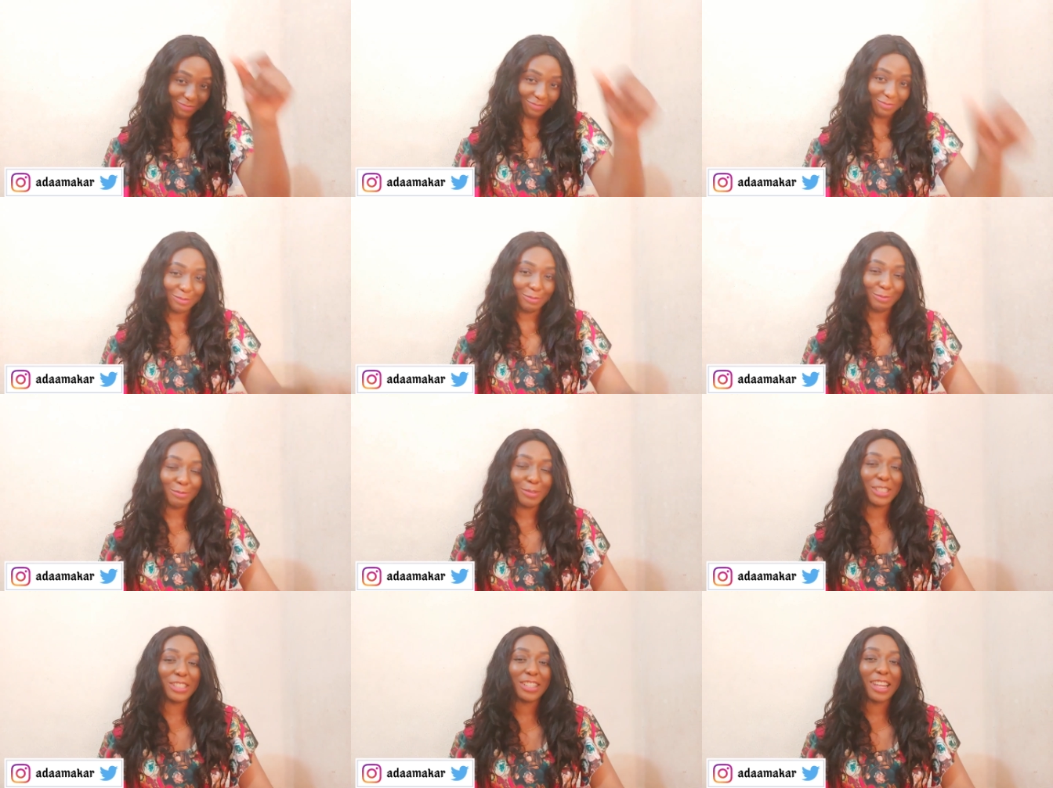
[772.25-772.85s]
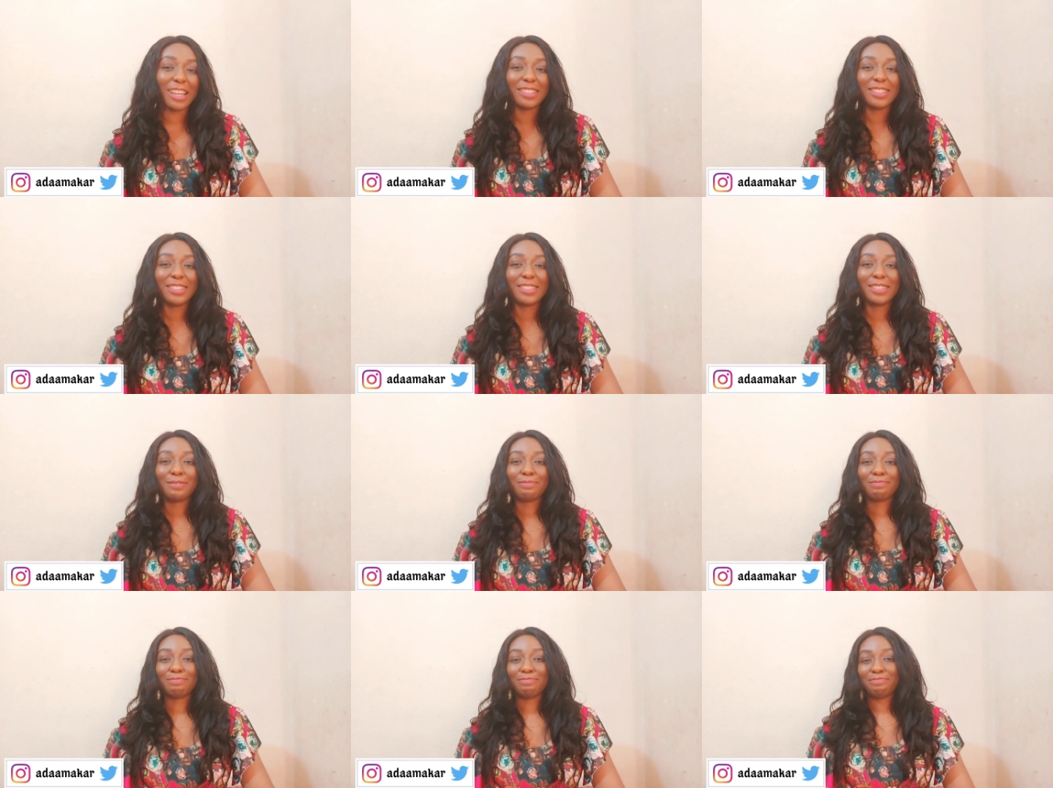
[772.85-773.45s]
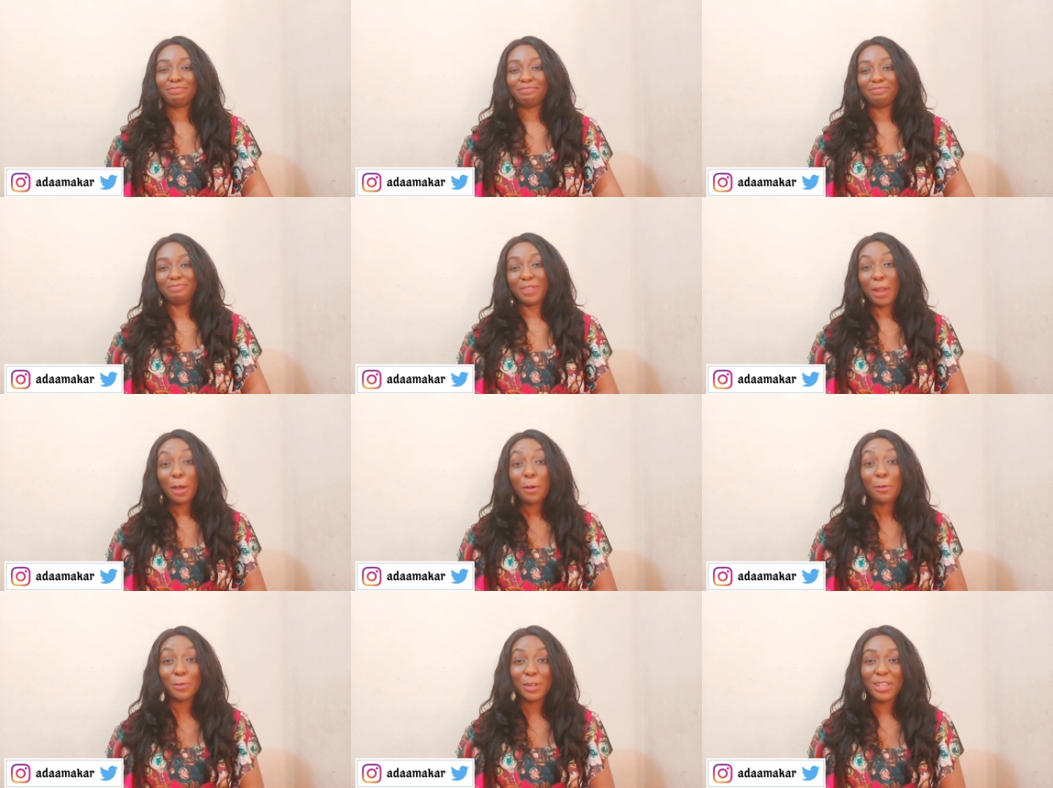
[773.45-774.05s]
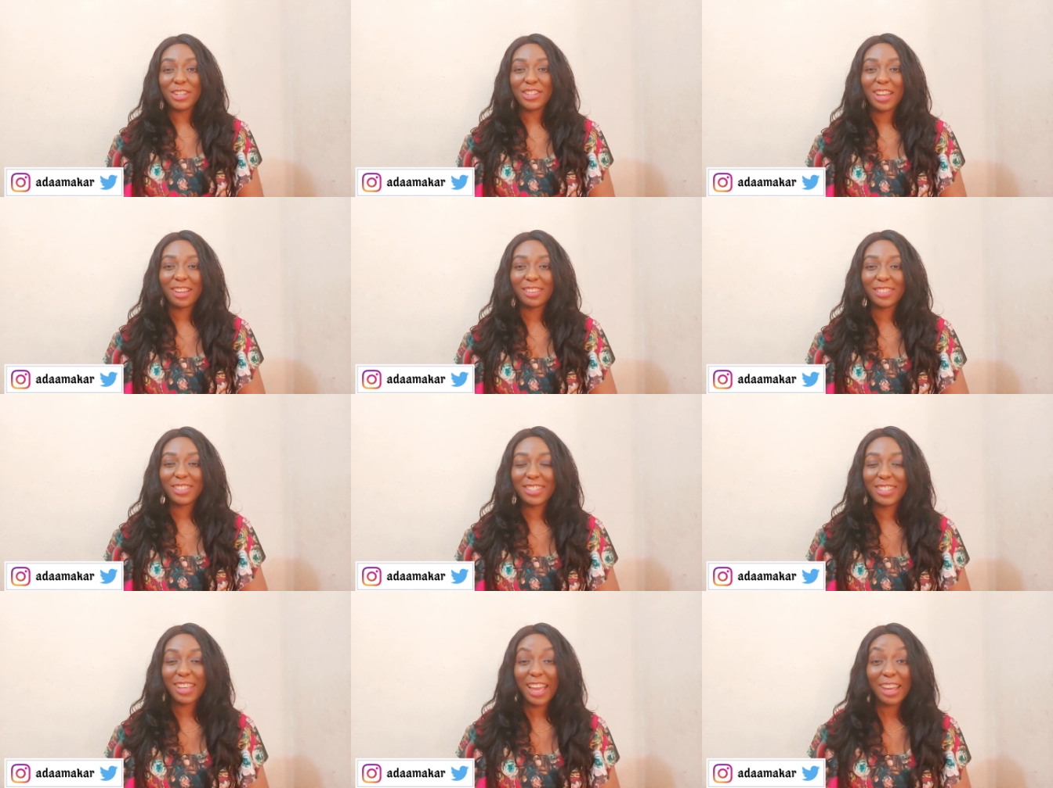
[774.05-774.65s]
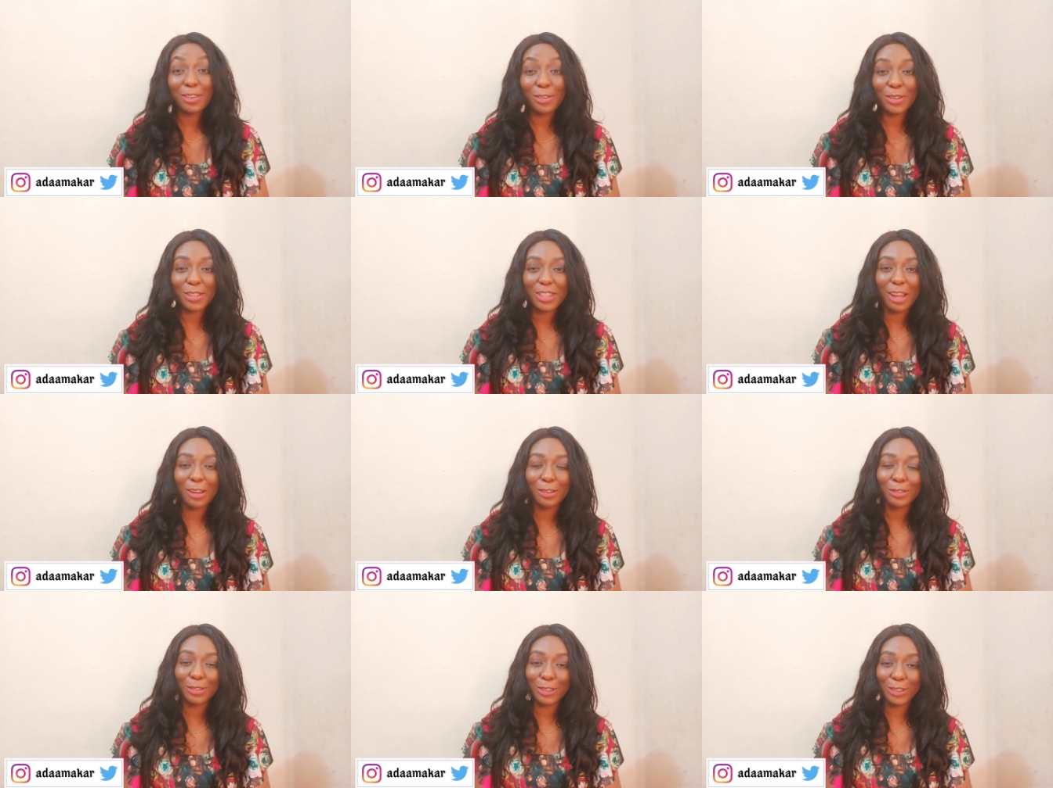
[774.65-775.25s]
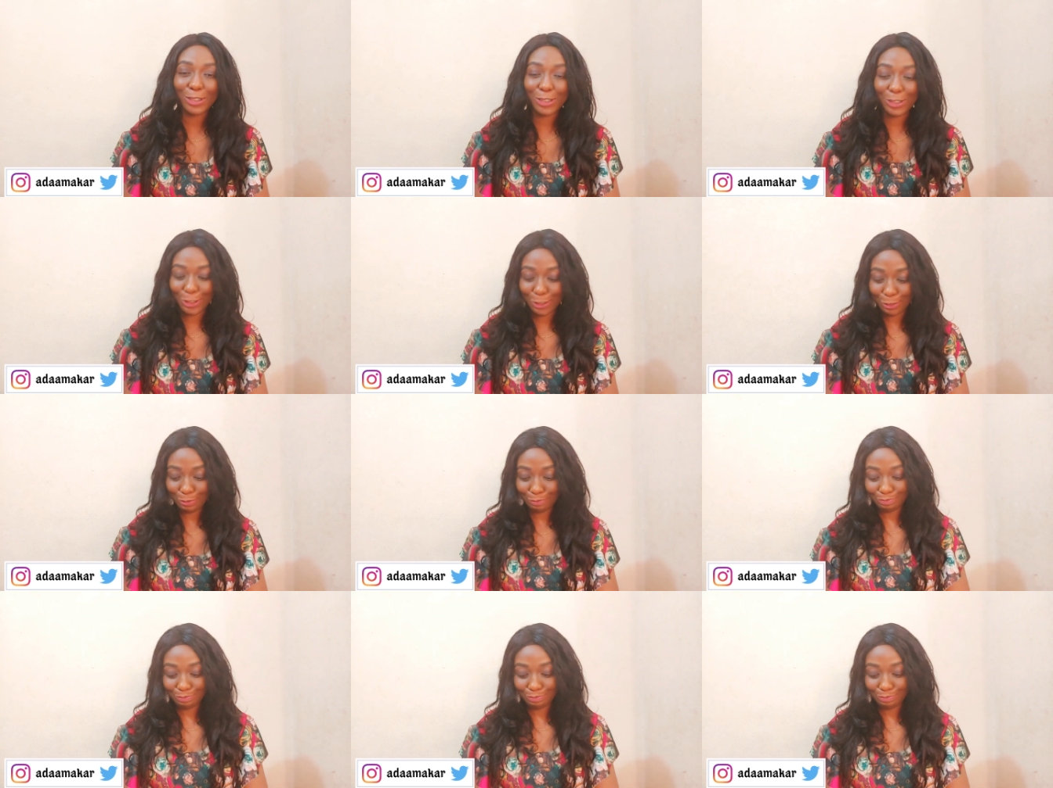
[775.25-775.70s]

we shall see. We shall see. I know what I'll do to you.